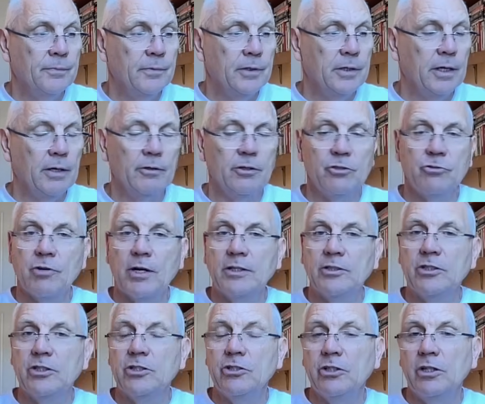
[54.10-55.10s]
you know, the
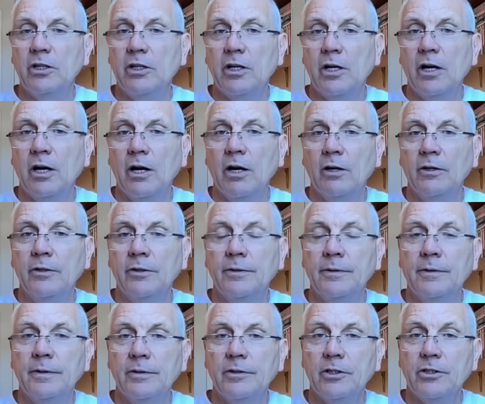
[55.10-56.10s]
transition card,
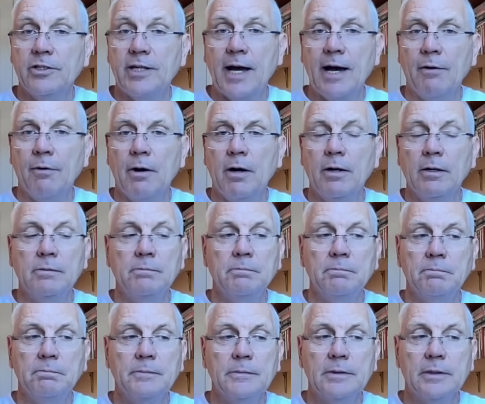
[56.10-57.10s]
the tower.
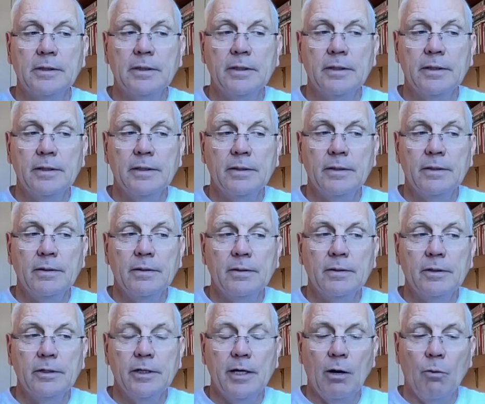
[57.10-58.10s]

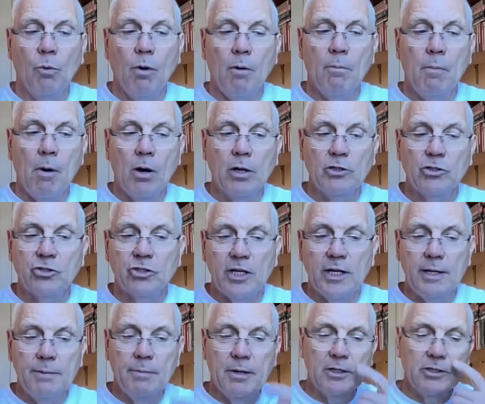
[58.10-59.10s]
You know, what might
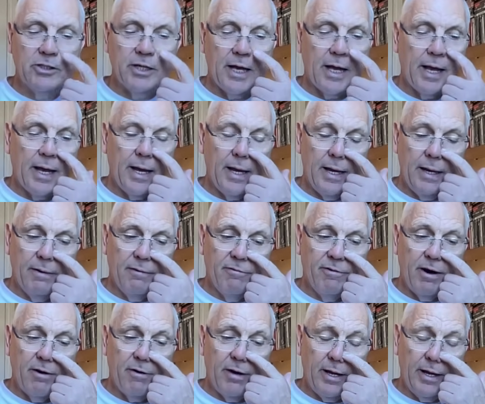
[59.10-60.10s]
seem as a
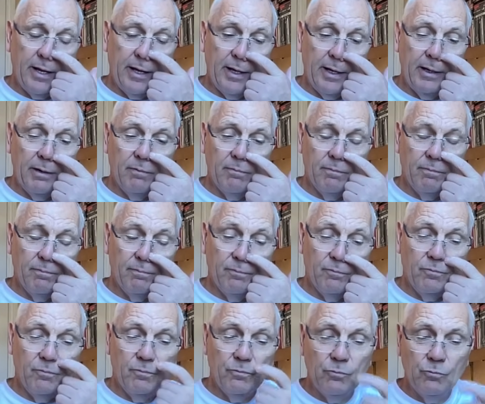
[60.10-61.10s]
very
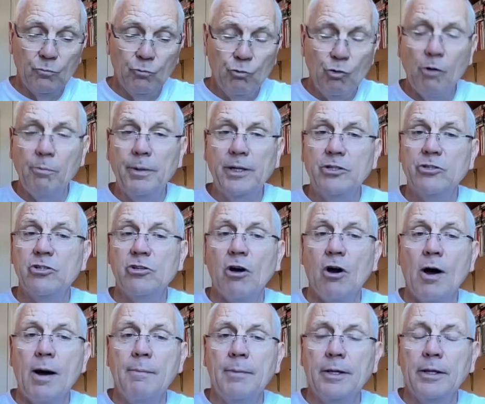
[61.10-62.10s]
rubbish
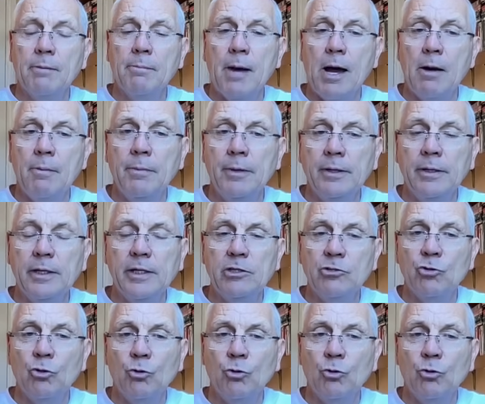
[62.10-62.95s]
time at the moment is